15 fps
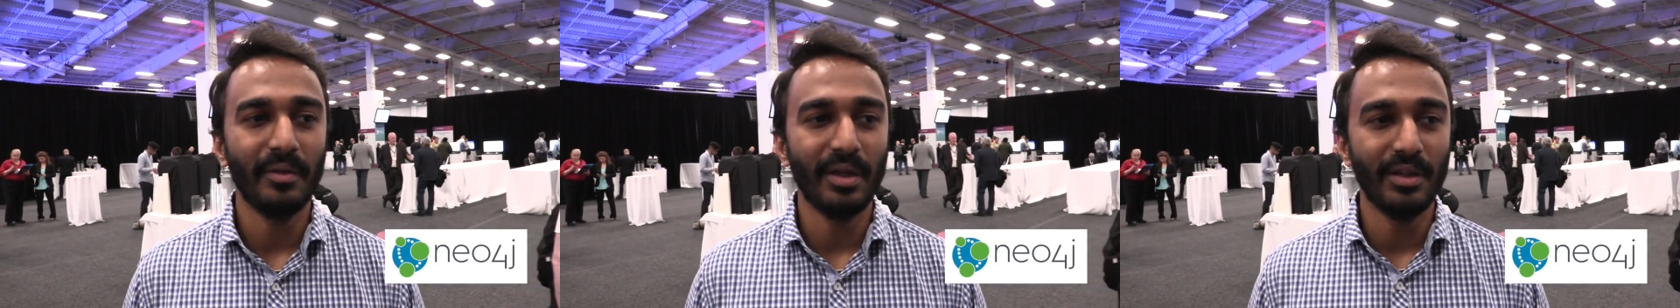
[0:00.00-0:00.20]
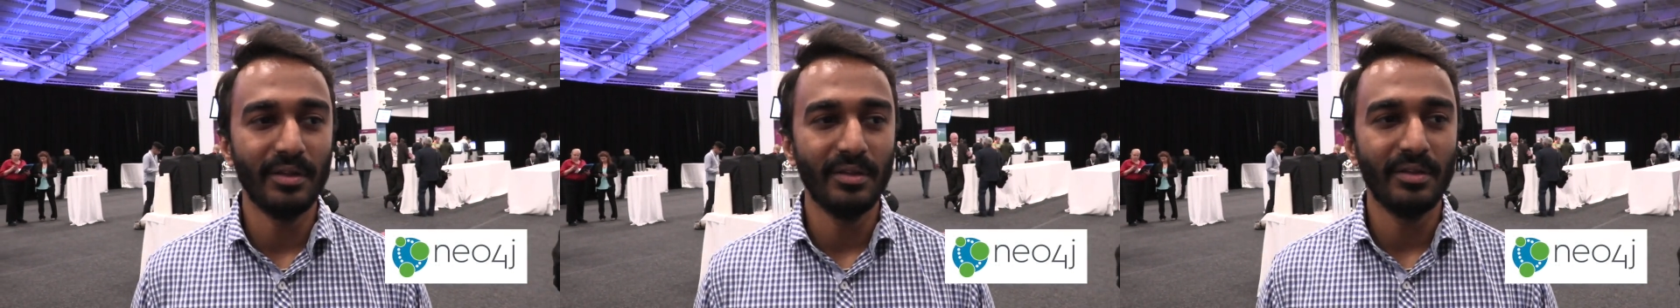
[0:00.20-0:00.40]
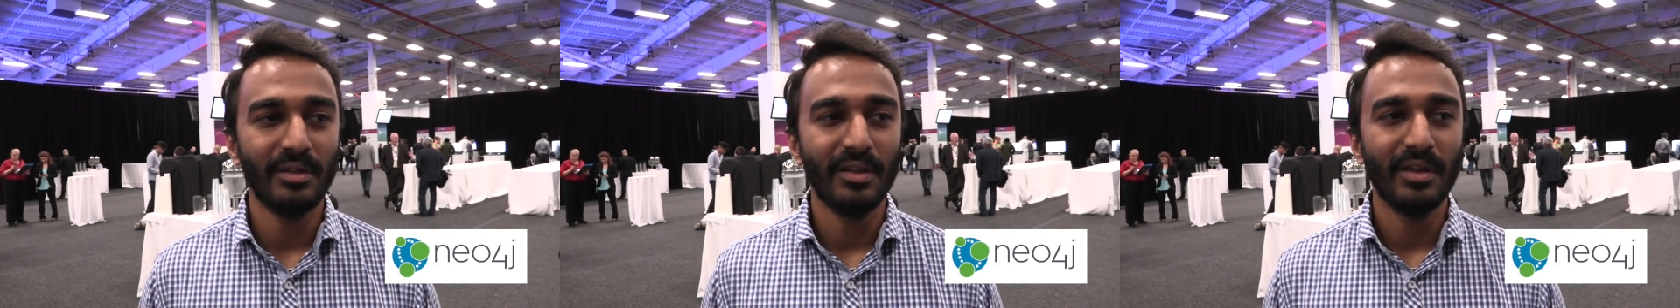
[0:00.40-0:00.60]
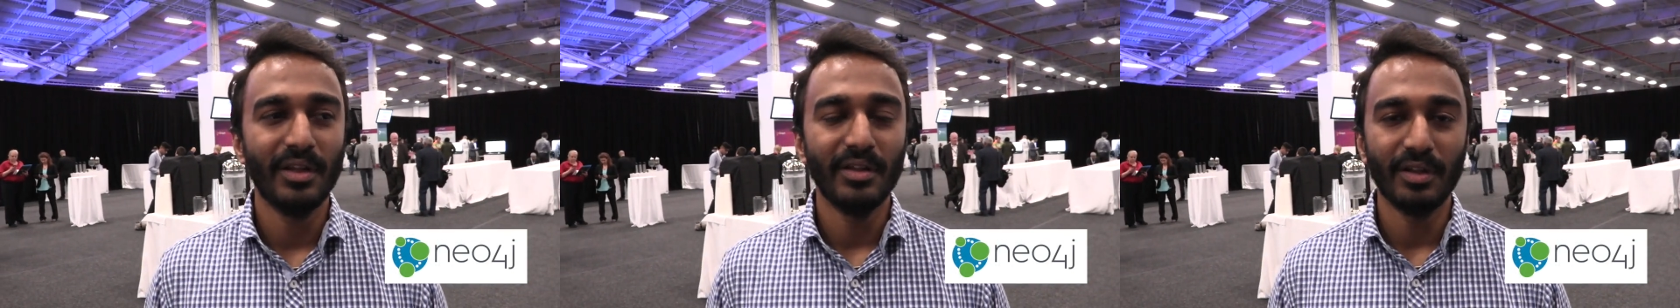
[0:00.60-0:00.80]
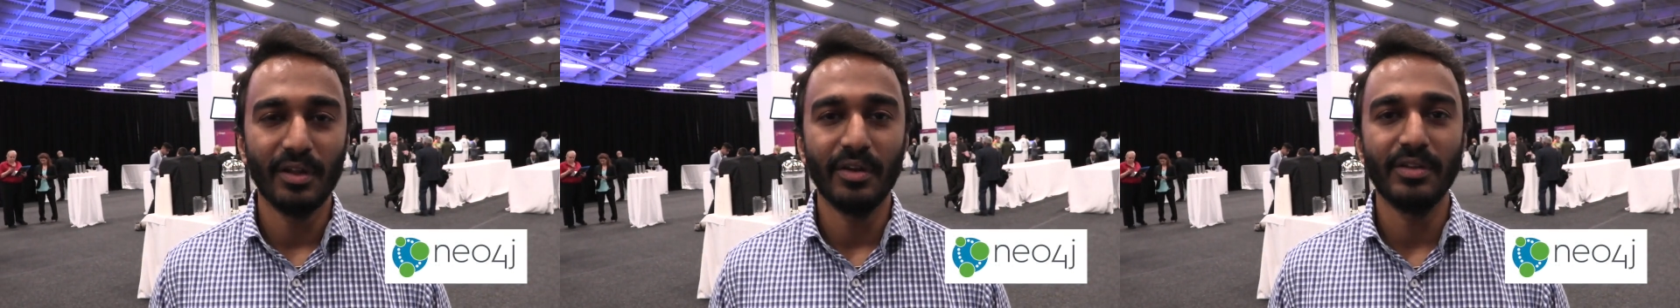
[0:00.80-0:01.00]
in
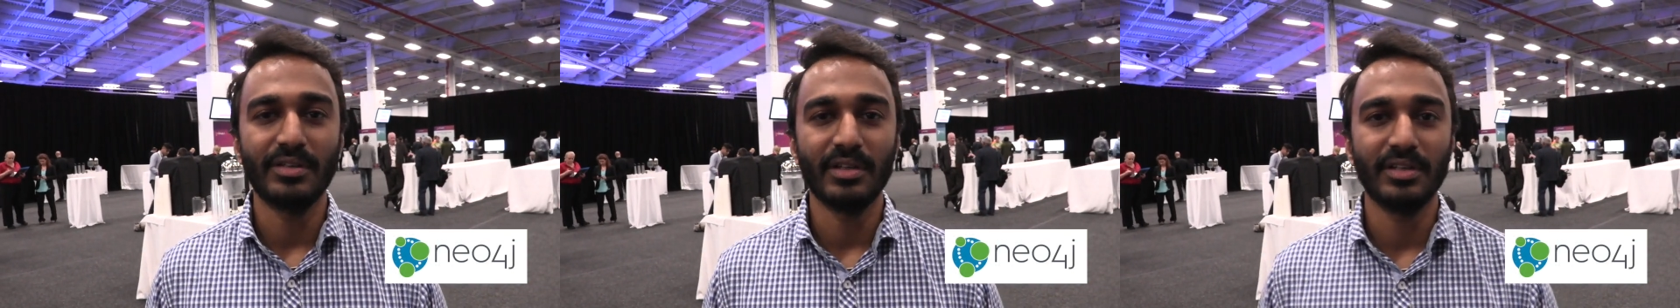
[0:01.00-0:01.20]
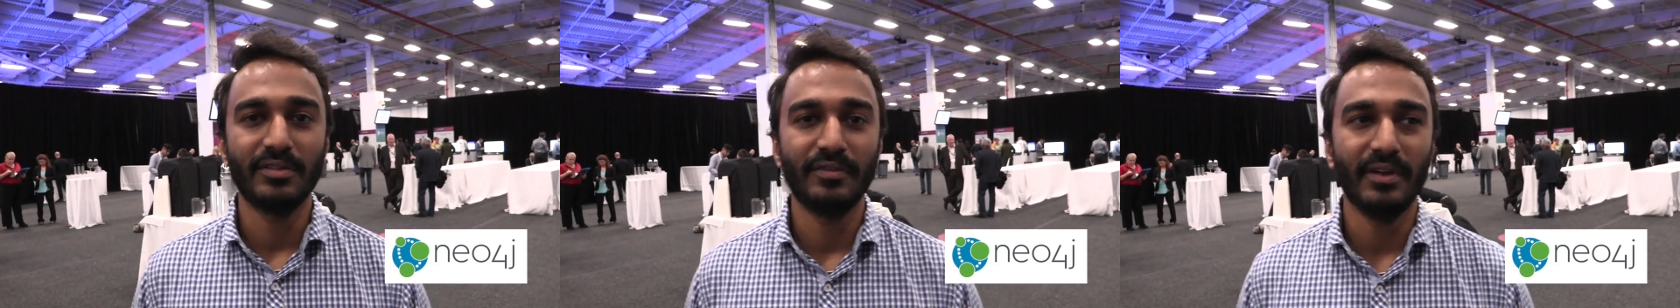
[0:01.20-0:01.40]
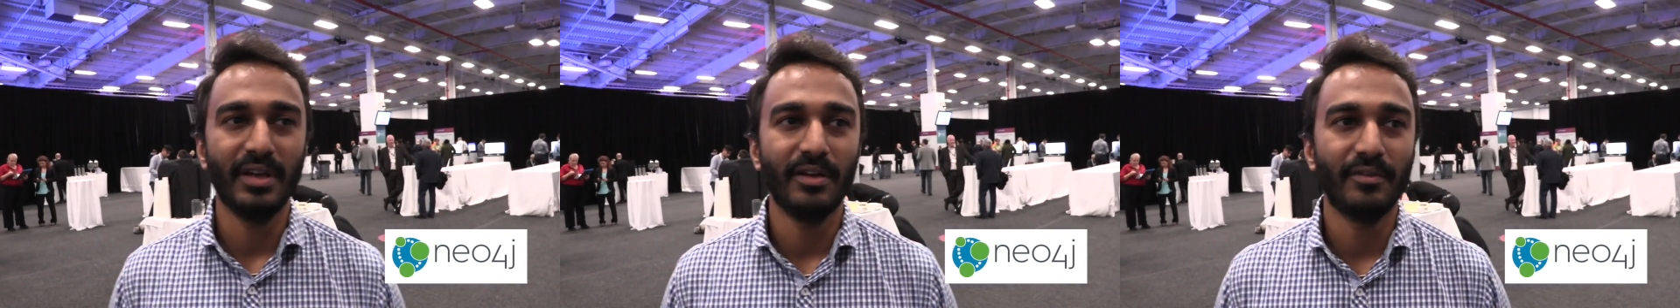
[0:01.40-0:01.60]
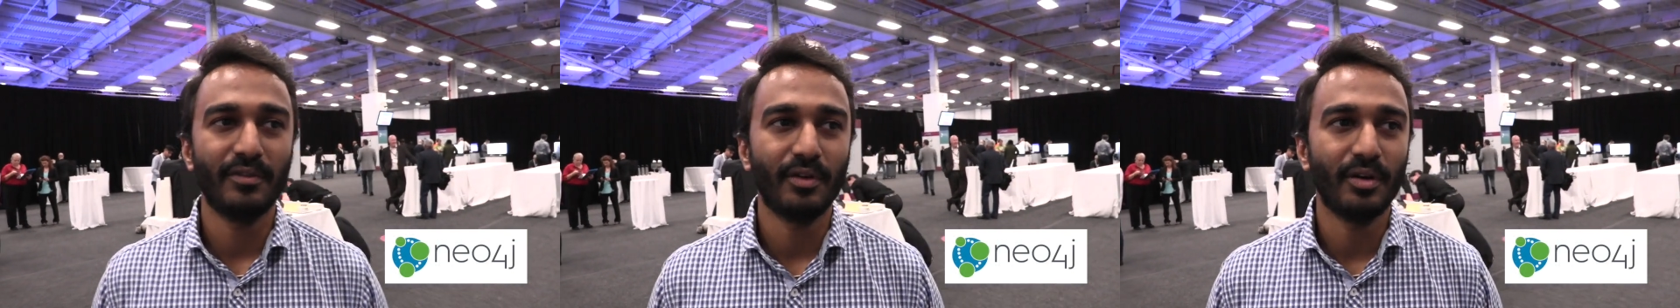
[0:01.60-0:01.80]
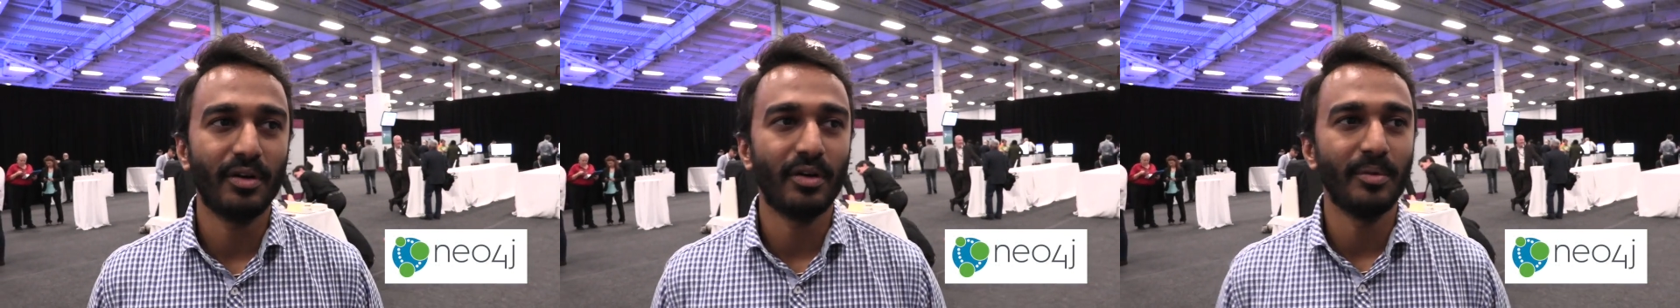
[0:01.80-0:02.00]
the research field
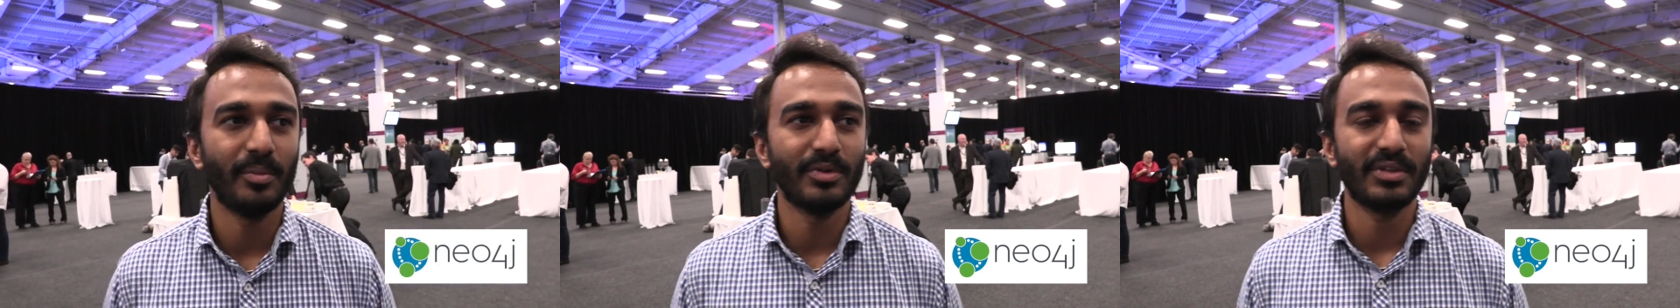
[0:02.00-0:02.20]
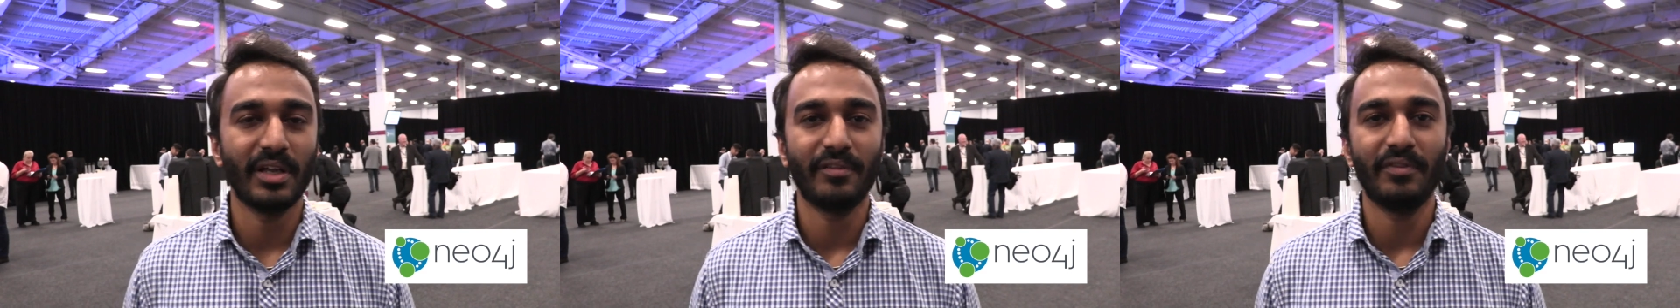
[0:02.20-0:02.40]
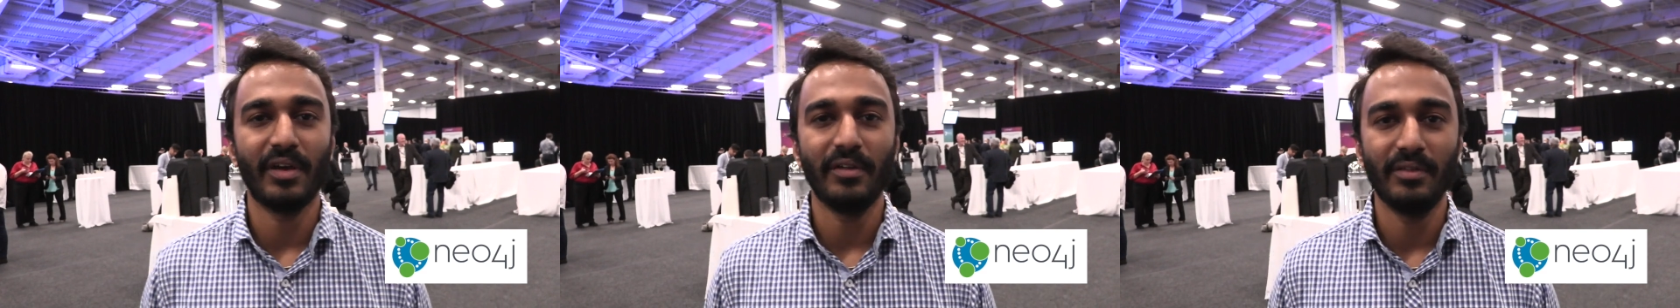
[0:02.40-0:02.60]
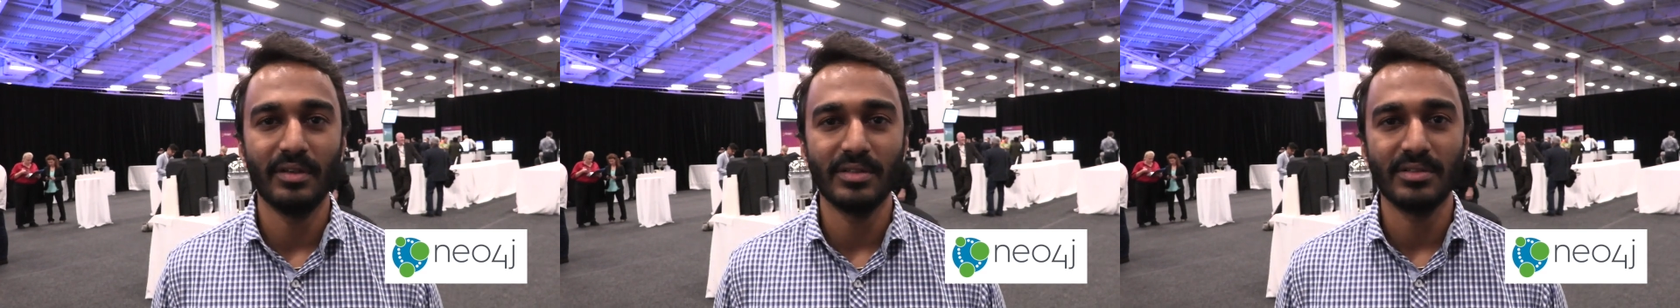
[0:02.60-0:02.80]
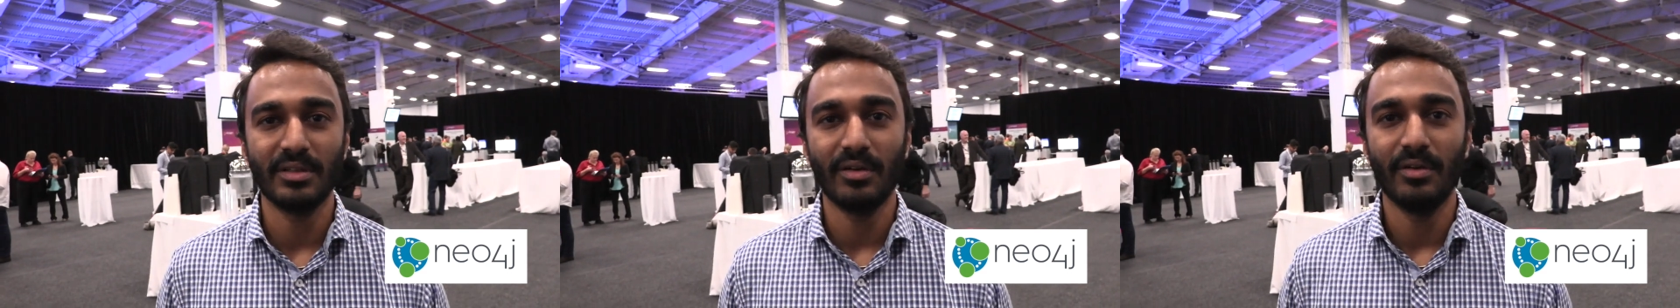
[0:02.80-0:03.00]
for almost like five
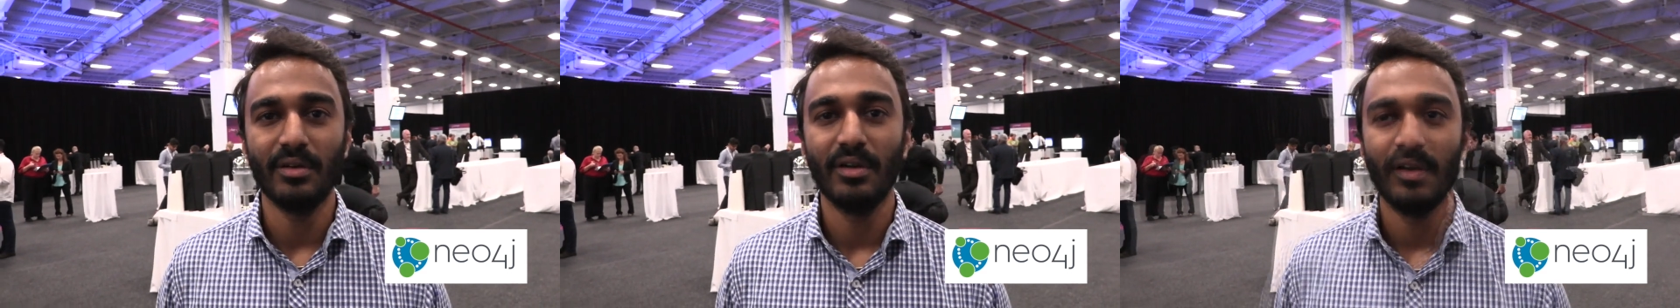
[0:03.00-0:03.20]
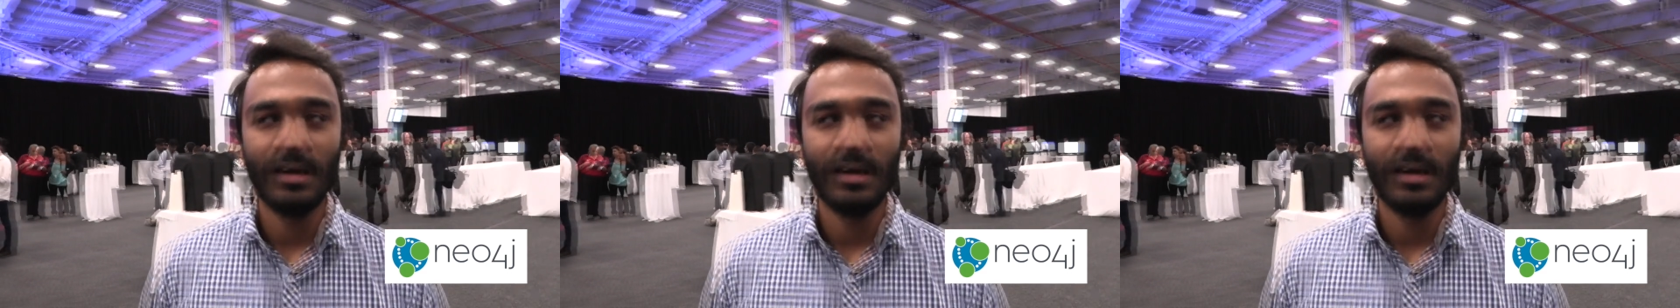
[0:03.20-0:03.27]
years now.